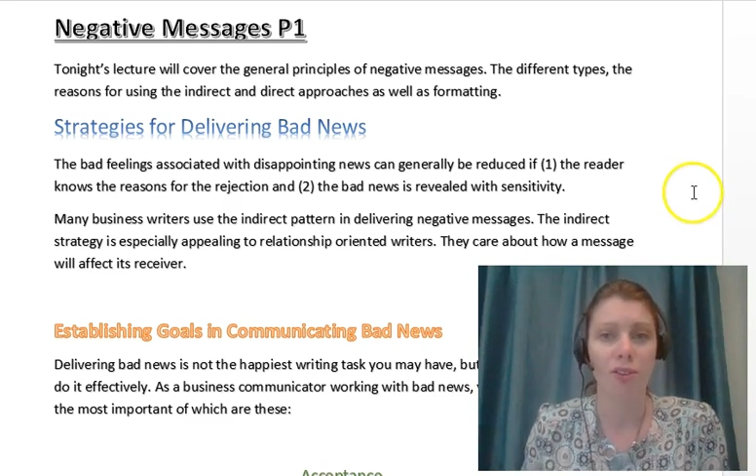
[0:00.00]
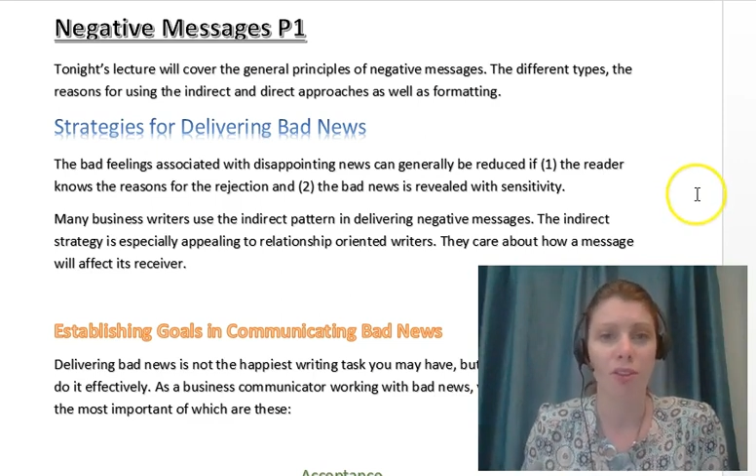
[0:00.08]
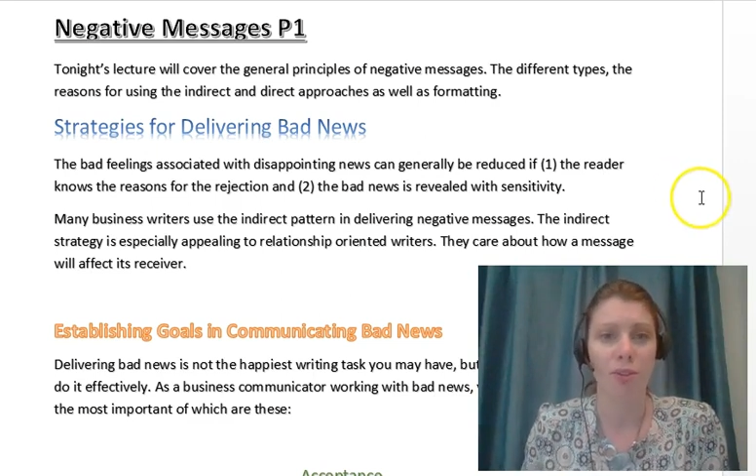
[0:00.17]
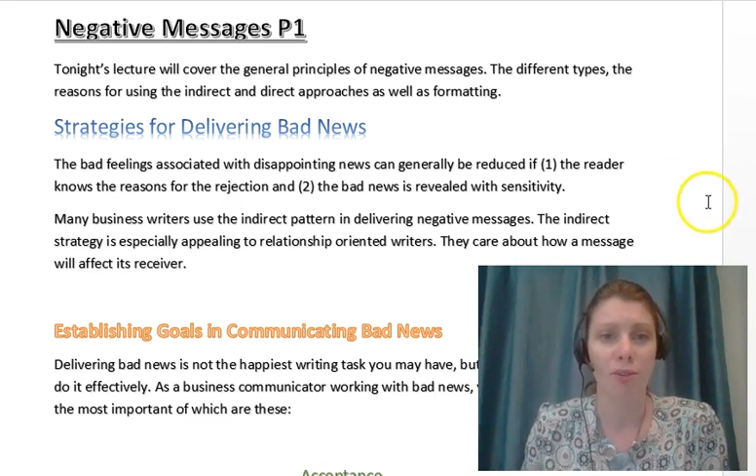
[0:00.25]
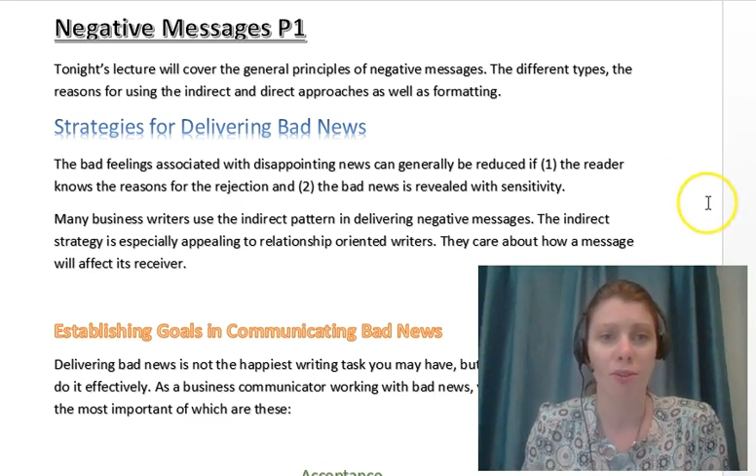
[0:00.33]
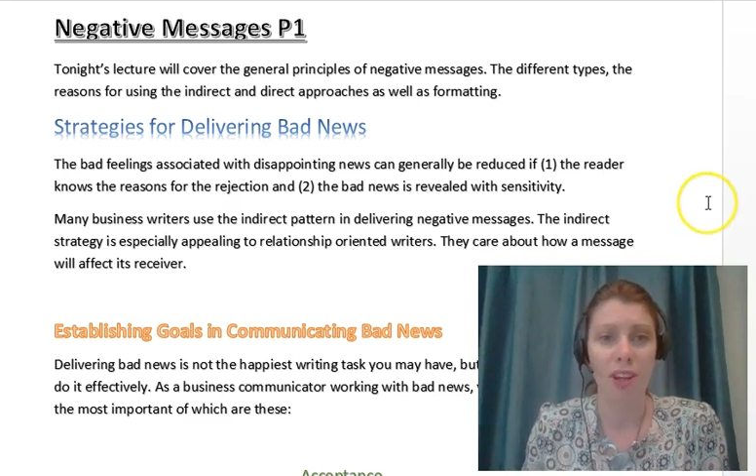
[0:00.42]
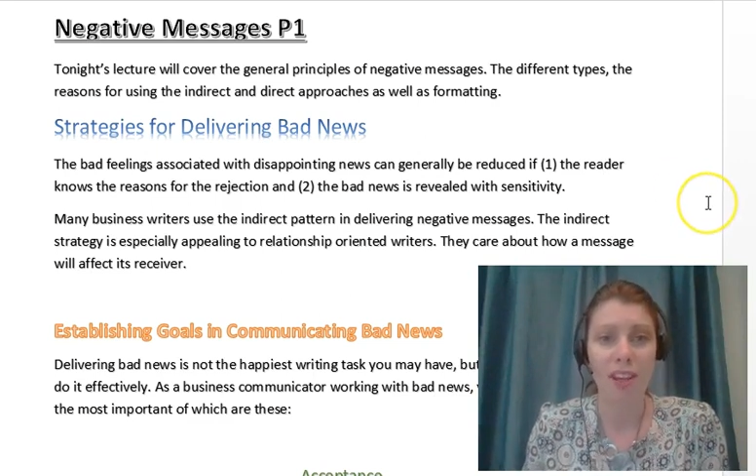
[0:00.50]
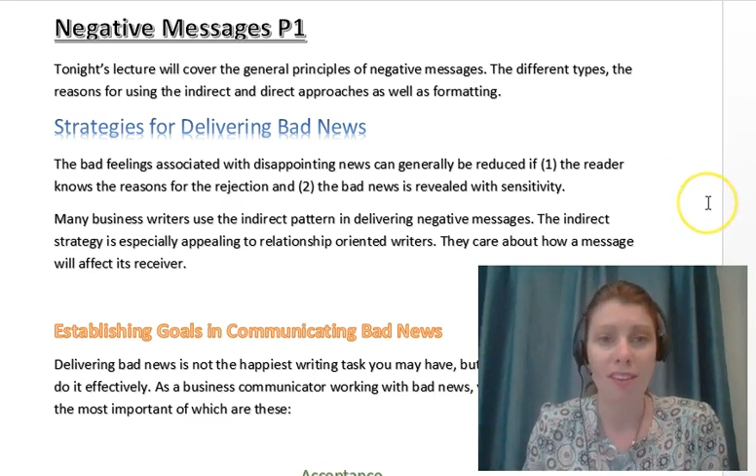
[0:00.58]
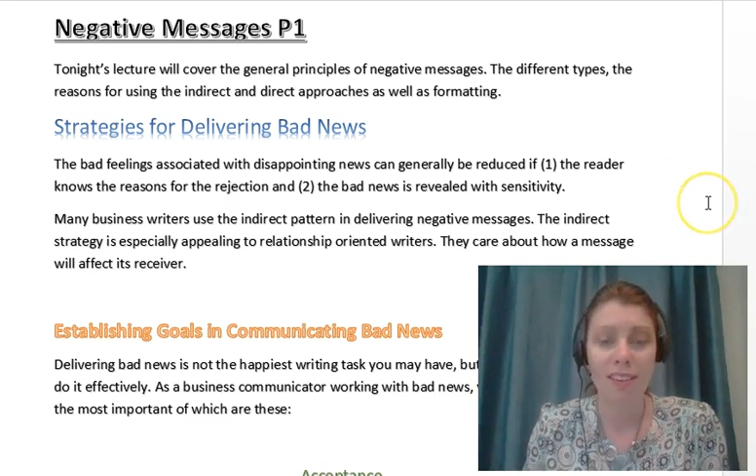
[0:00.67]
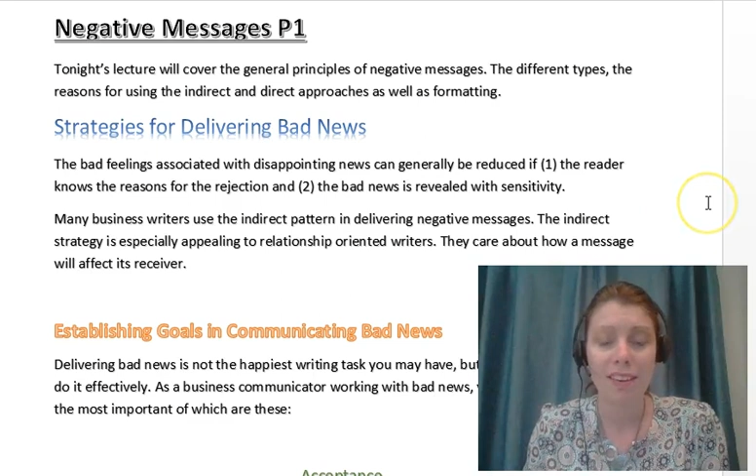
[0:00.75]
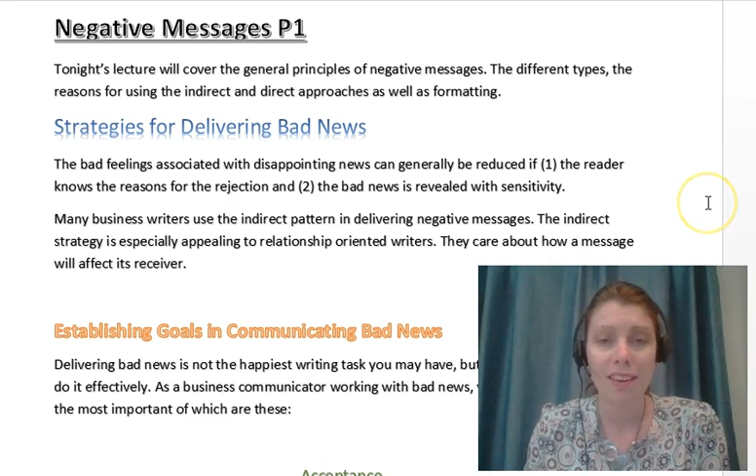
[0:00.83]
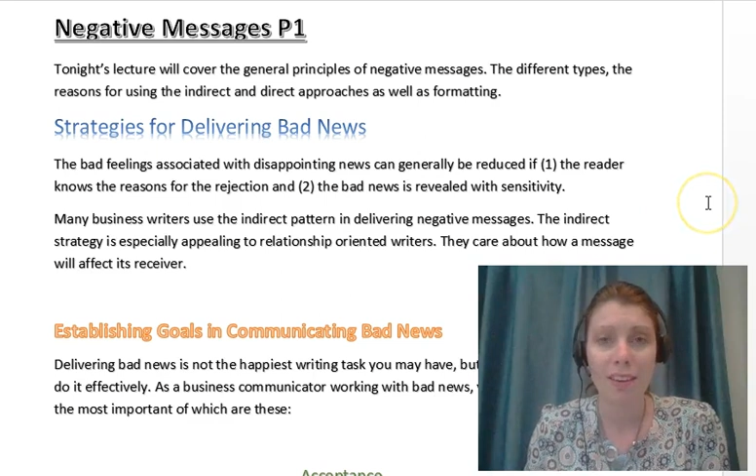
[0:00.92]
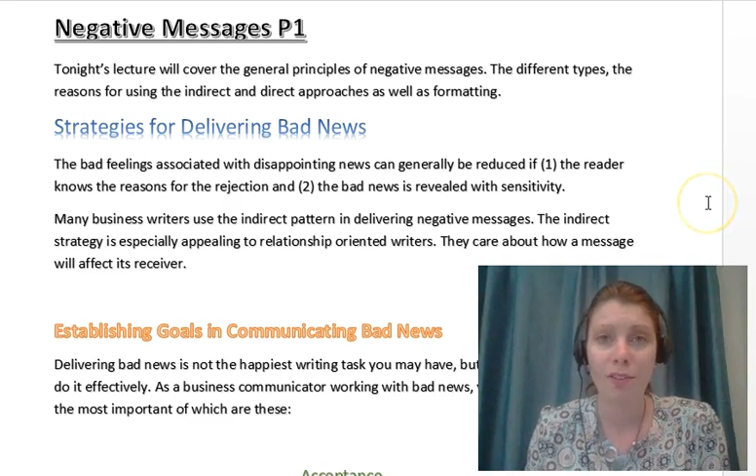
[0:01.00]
the reason